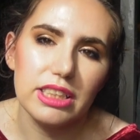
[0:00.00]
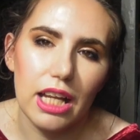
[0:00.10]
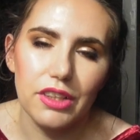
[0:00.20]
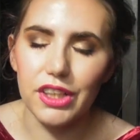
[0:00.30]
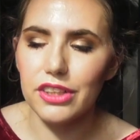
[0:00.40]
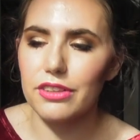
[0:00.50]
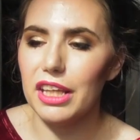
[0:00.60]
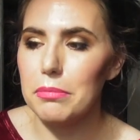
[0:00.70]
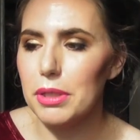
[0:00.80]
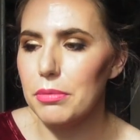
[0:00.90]
standard,
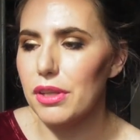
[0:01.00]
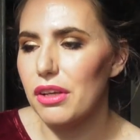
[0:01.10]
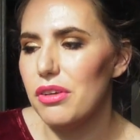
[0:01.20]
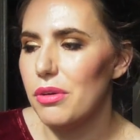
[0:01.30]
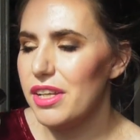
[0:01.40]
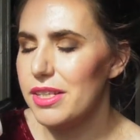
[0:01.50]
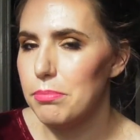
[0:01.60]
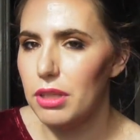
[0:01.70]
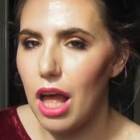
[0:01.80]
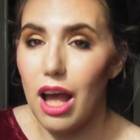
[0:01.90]
like people think, oh, it's
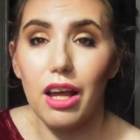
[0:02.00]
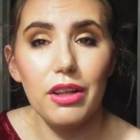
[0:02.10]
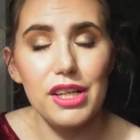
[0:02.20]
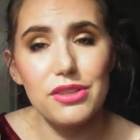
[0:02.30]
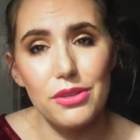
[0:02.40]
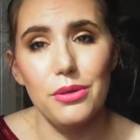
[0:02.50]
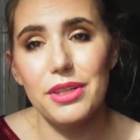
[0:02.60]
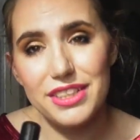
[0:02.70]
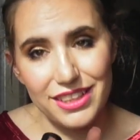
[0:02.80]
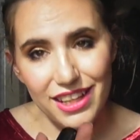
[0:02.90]
blah. It's
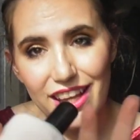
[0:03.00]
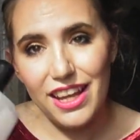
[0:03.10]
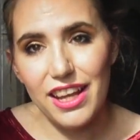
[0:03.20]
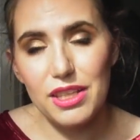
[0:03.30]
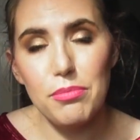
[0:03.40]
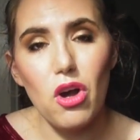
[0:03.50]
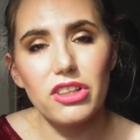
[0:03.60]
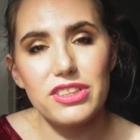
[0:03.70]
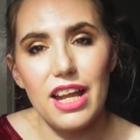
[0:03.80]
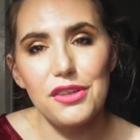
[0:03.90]

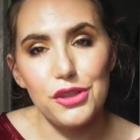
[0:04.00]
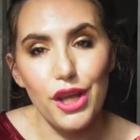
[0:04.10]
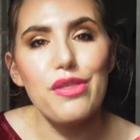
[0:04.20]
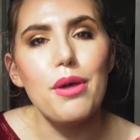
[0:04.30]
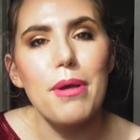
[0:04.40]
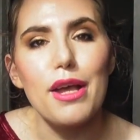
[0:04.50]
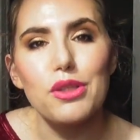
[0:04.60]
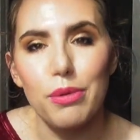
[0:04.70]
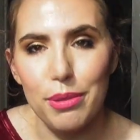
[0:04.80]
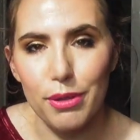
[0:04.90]
bog standard in the
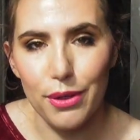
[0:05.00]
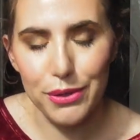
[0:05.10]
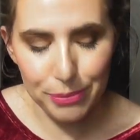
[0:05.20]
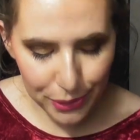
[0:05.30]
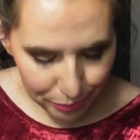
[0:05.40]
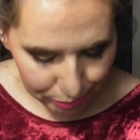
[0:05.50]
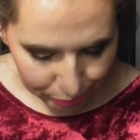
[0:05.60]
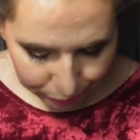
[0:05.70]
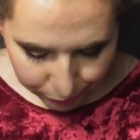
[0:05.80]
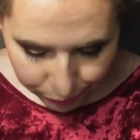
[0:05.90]
best way possible.
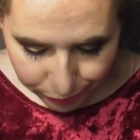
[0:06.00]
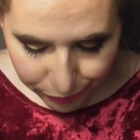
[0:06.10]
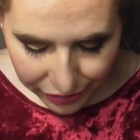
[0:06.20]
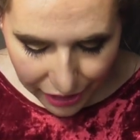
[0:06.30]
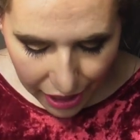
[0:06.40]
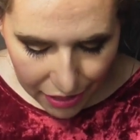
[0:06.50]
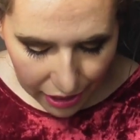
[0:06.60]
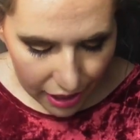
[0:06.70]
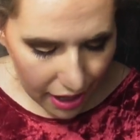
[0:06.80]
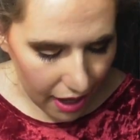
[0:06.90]
And
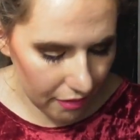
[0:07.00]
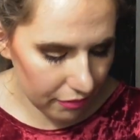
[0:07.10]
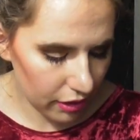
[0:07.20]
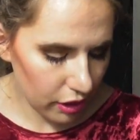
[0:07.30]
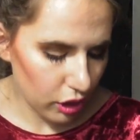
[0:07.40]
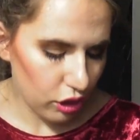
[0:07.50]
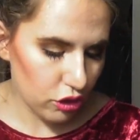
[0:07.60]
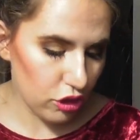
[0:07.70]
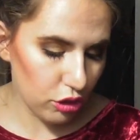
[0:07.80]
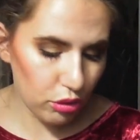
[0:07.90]
then I have
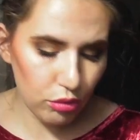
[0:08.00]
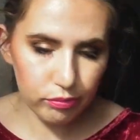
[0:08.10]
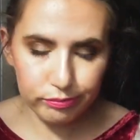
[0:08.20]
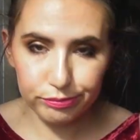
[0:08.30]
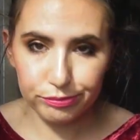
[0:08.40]
2